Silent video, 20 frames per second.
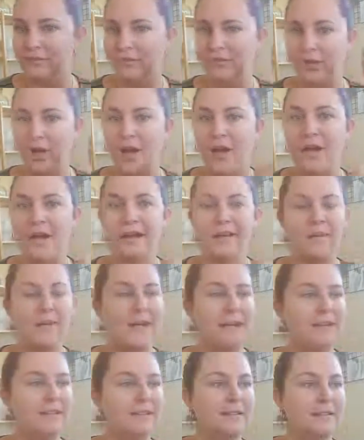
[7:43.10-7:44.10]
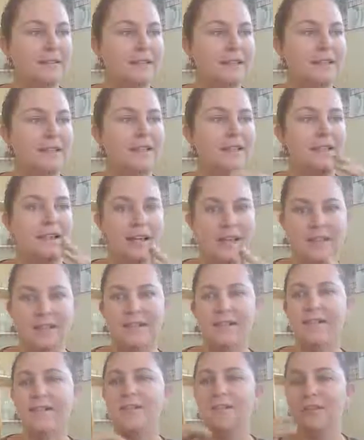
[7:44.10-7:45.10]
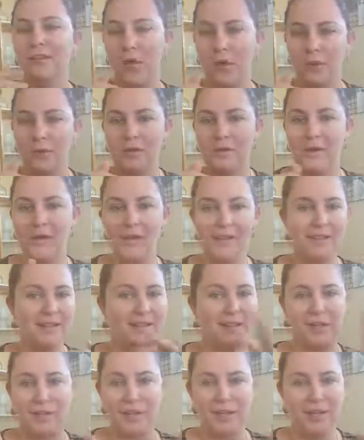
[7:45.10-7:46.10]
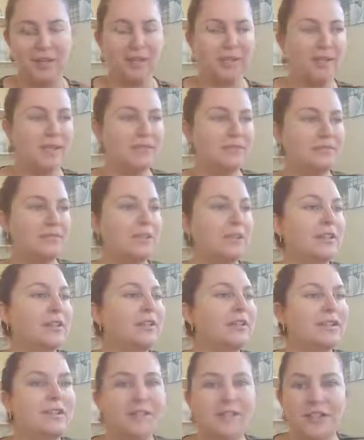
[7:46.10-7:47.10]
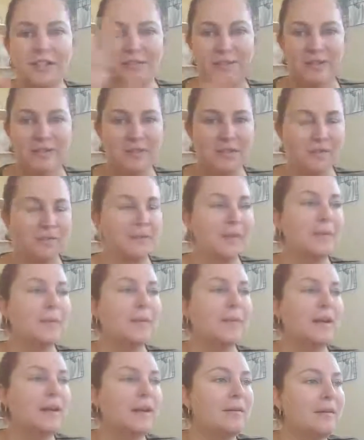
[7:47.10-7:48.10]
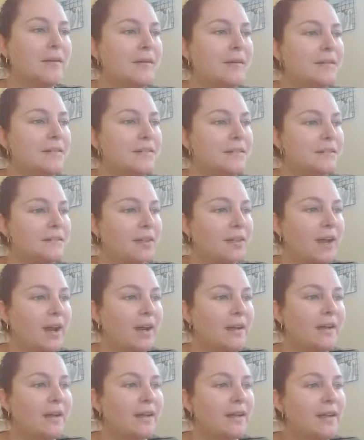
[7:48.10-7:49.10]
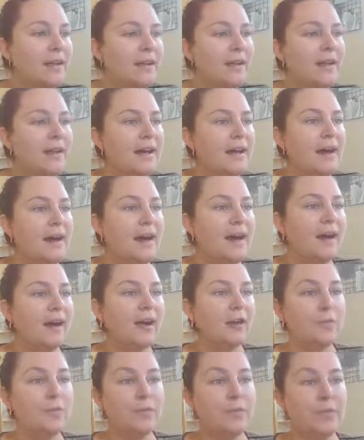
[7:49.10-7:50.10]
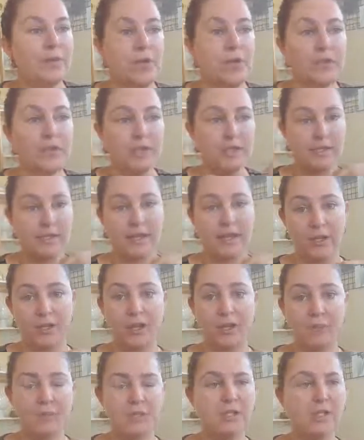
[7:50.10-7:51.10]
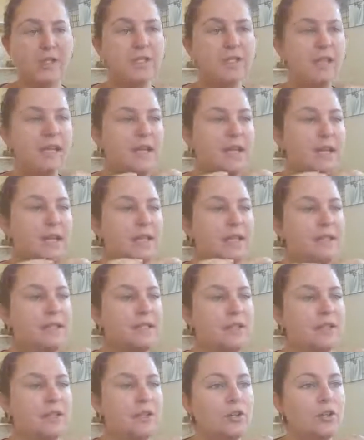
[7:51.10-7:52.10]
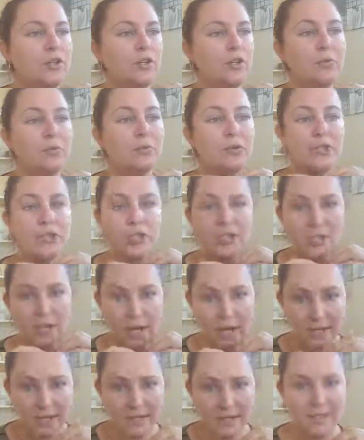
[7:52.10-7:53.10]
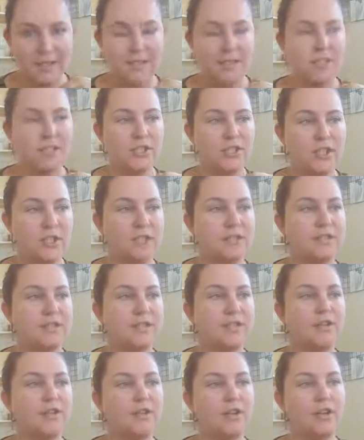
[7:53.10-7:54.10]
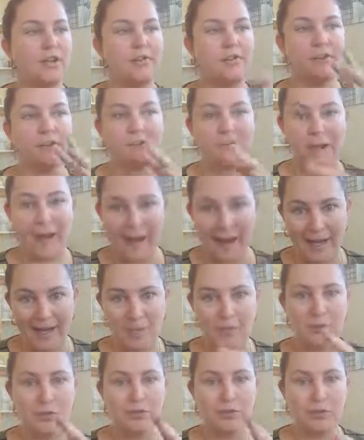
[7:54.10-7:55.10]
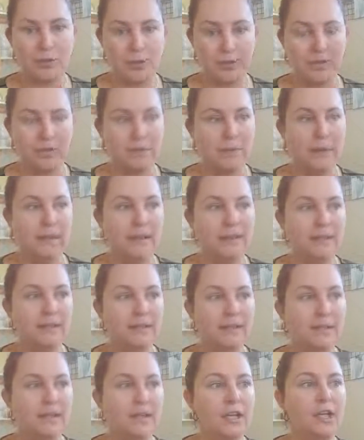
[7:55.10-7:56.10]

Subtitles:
the higher amount is lower amount. It'll calculate it for you. You don't even have to work out maths. It's great. Your second option is your projected GST turnover for April 2020